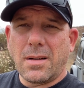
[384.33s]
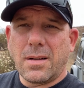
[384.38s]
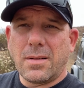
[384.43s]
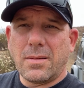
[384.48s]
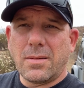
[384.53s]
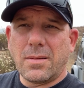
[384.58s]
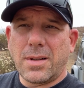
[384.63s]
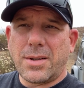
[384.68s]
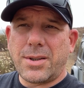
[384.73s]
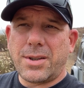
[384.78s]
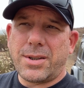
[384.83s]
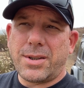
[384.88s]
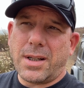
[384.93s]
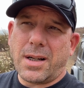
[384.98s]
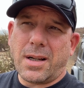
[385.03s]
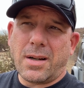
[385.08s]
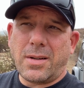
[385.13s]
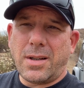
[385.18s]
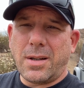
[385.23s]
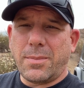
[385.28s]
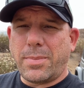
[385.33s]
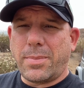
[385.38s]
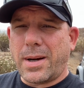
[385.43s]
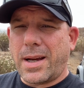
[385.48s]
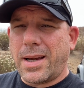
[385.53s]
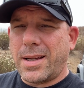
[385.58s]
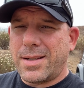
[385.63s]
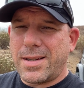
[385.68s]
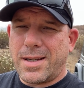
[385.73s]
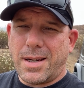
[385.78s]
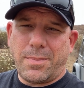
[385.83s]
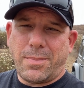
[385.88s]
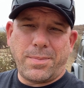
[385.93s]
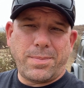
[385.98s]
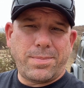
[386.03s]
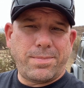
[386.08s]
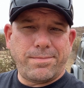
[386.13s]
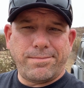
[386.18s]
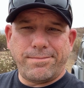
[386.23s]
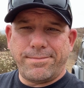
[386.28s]
Which, you know, you buy a Jeep,
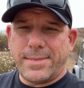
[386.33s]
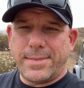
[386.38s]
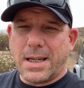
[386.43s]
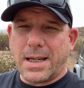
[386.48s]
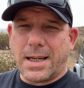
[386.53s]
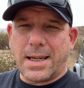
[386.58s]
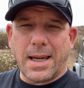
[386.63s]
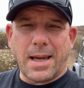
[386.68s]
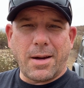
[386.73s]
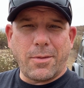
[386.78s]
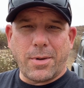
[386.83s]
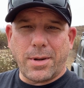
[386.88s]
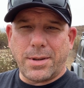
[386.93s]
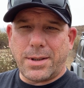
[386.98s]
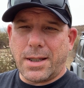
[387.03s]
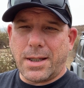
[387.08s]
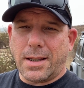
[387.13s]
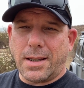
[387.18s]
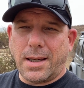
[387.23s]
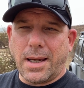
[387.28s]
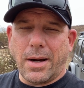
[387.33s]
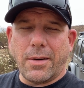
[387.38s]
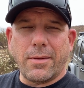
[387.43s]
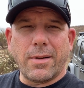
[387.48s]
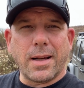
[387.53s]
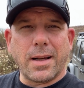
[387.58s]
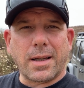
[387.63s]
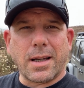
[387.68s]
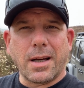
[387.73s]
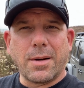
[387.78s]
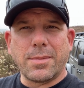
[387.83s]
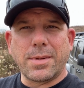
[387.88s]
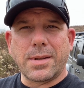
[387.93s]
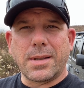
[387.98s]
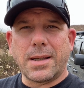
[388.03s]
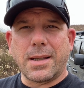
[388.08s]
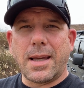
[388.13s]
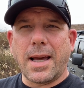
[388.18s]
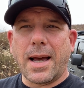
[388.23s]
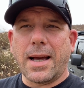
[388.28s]
you get what you get when it comes
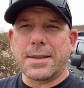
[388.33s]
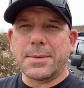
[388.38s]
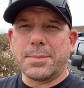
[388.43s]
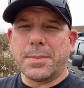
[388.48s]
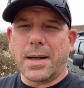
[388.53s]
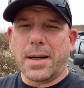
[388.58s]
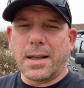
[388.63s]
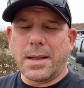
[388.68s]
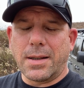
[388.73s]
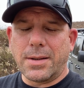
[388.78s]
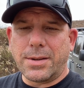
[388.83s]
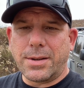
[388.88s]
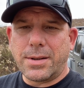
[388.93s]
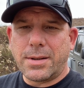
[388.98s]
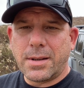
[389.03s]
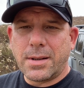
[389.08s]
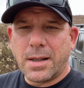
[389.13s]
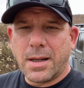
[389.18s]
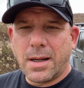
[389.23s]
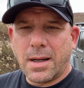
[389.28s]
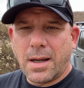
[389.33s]
to gas mileage.